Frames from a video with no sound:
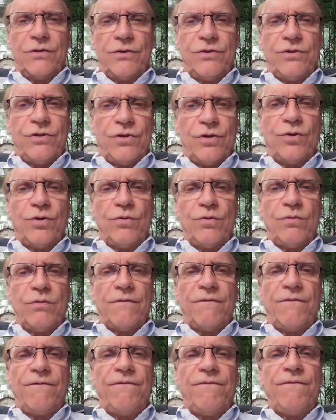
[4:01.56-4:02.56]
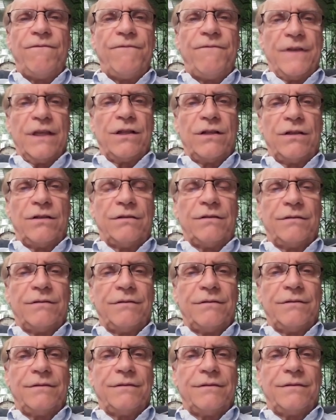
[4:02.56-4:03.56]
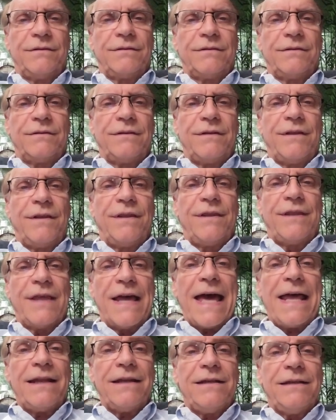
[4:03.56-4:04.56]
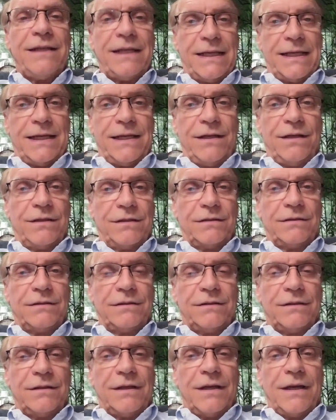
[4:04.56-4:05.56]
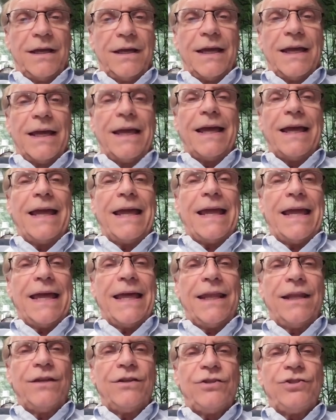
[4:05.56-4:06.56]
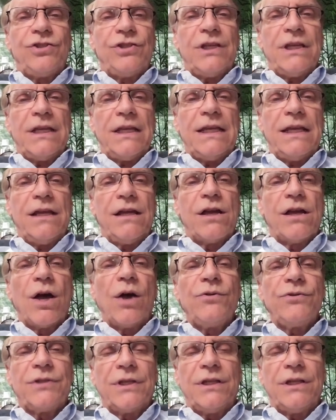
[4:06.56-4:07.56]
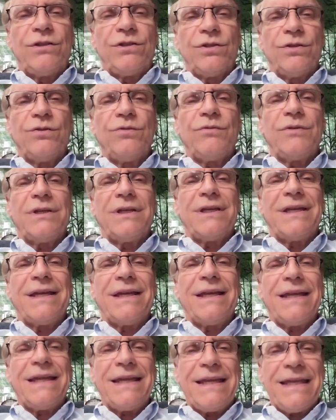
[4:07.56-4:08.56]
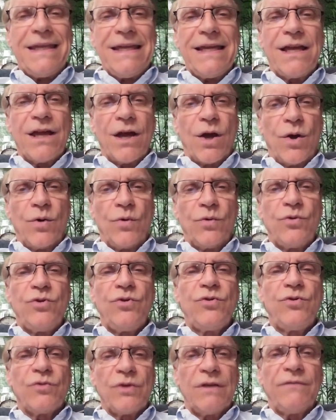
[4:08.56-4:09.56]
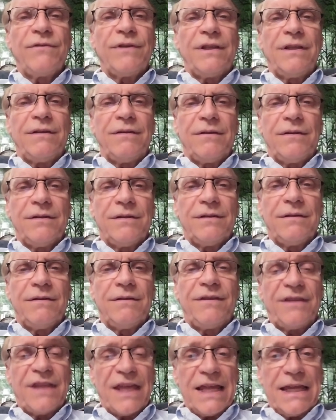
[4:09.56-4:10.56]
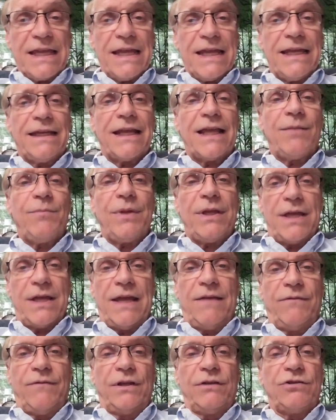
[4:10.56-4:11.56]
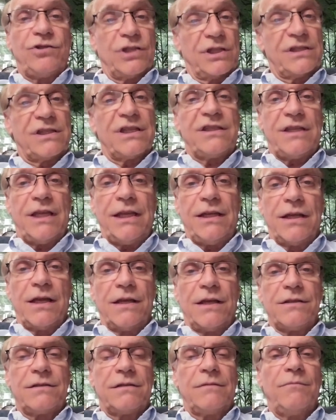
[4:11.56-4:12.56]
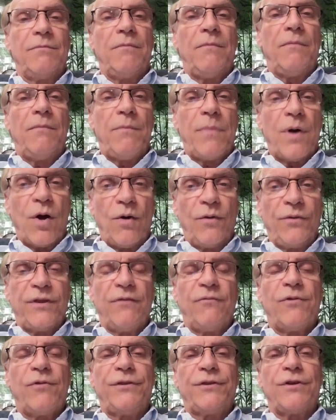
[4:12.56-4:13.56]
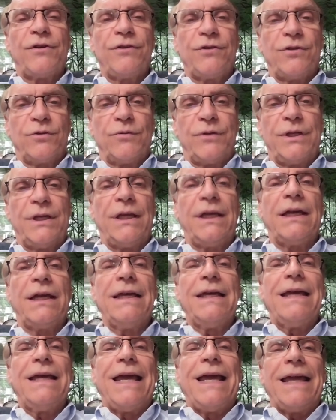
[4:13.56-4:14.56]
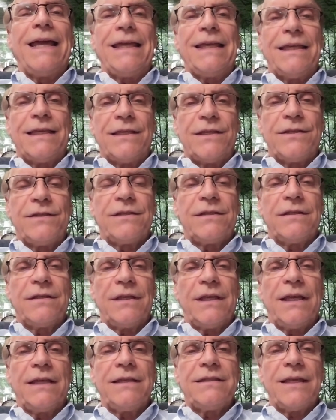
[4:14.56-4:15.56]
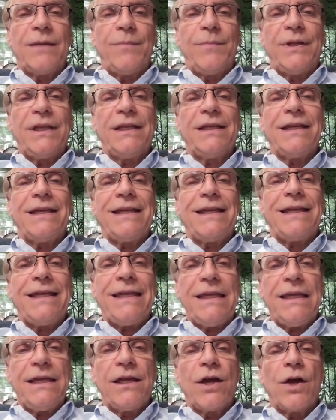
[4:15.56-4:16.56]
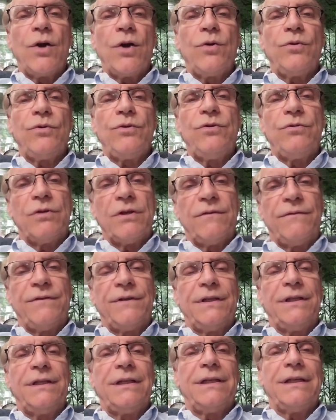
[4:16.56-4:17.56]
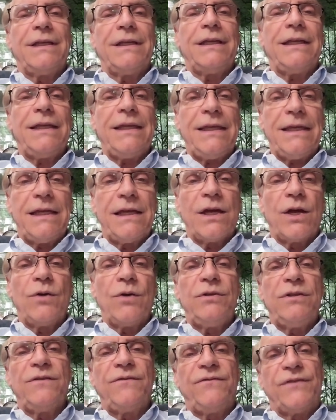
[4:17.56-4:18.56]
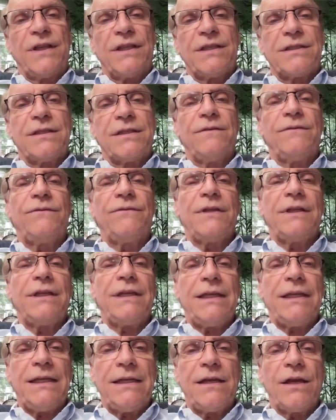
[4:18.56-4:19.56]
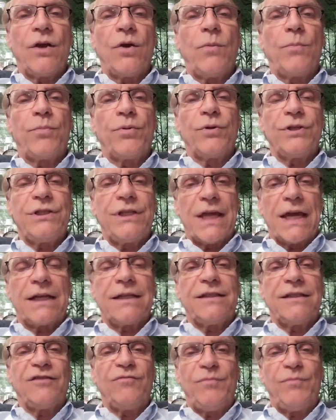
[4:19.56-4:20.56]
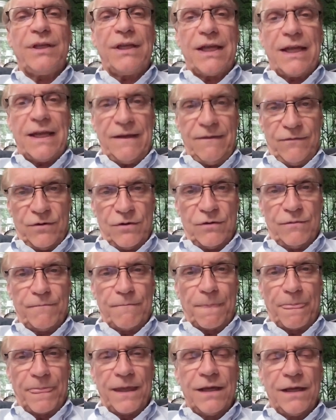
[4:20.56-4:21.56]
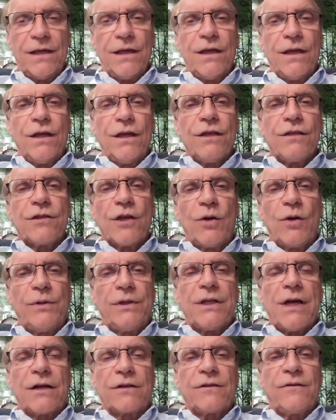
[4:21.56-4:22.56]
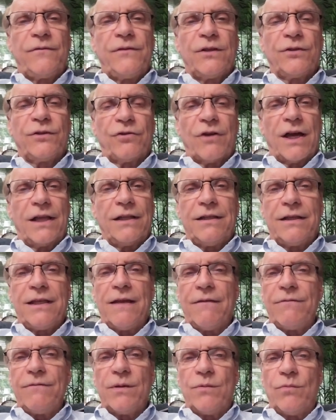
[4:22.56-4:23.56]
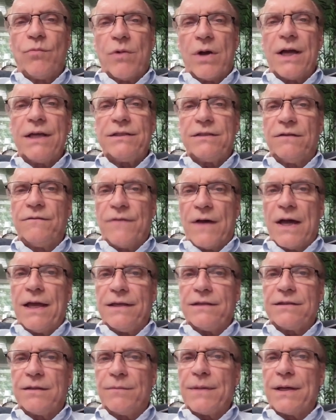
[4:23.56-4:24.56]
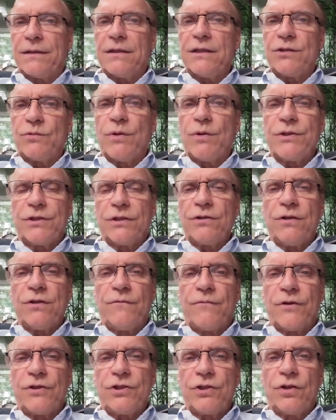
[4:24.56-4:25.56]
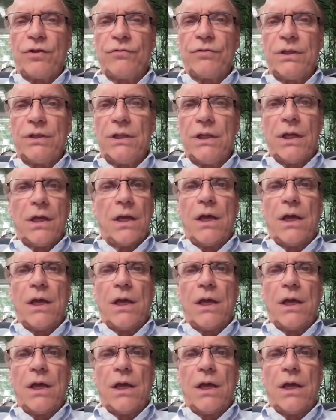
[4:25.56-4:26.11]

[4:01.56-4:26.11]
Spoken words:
to fill that need. And she goes into ego-driven thinking and behaving, just as he does. Both of what they're doing is exhibiting ego-driven, ego-defensive, ego-protective behavior. So when Dr. Phil tried to give them wise advice about this wasn't good for children,